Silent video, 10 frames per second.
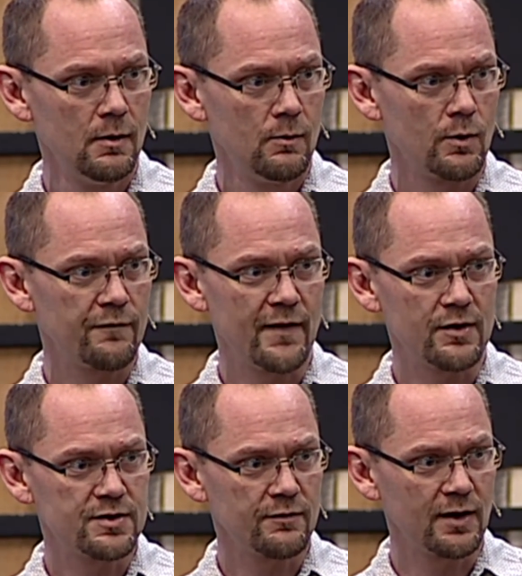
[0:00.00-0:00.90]
where you find
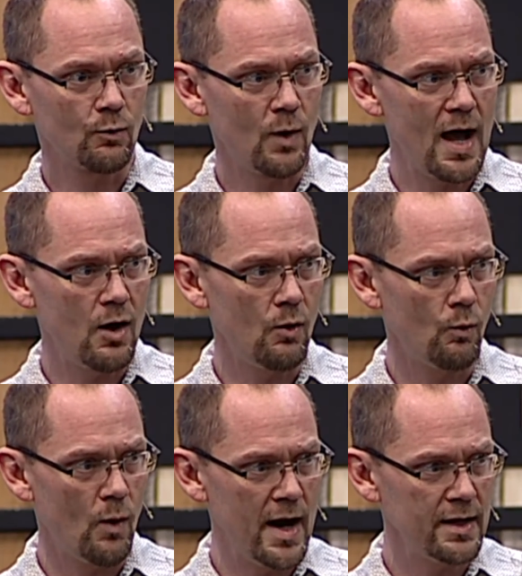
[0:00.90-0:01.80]
yourself like, wow,
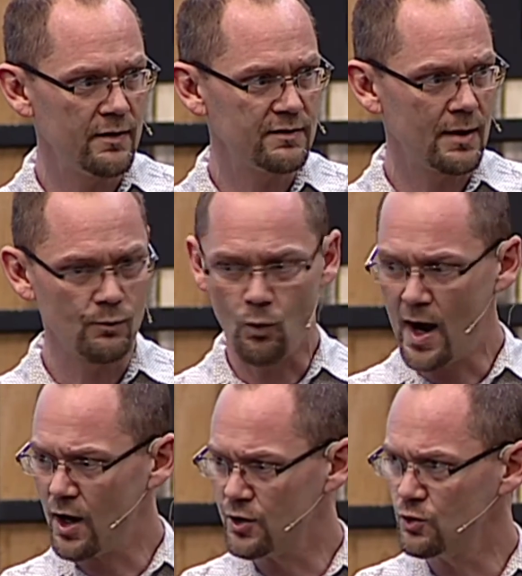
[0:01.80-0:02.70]
why did this happen?
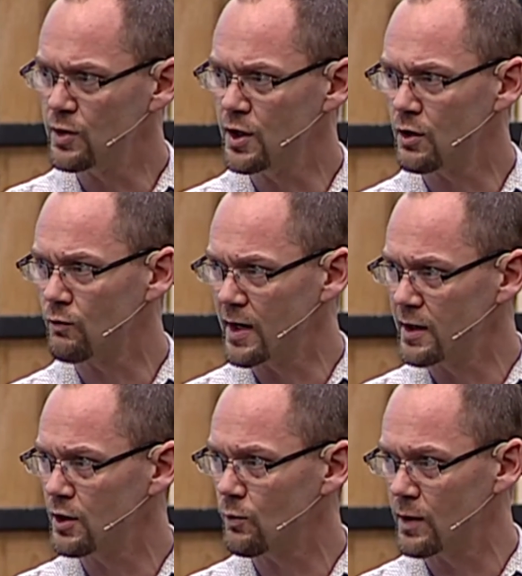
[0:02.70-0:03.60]
Why are you here right
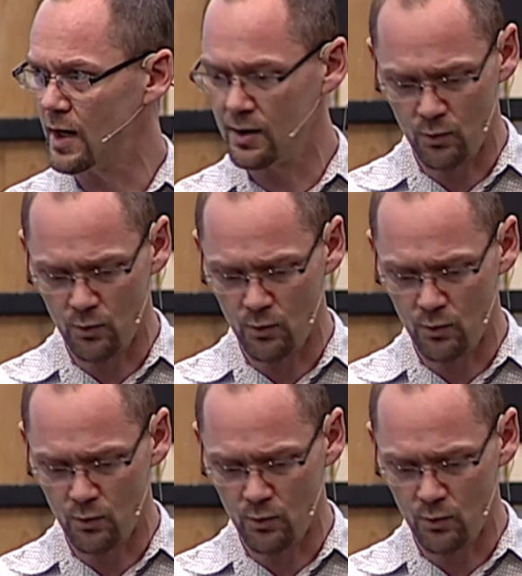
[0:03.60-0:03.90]
here when I knew?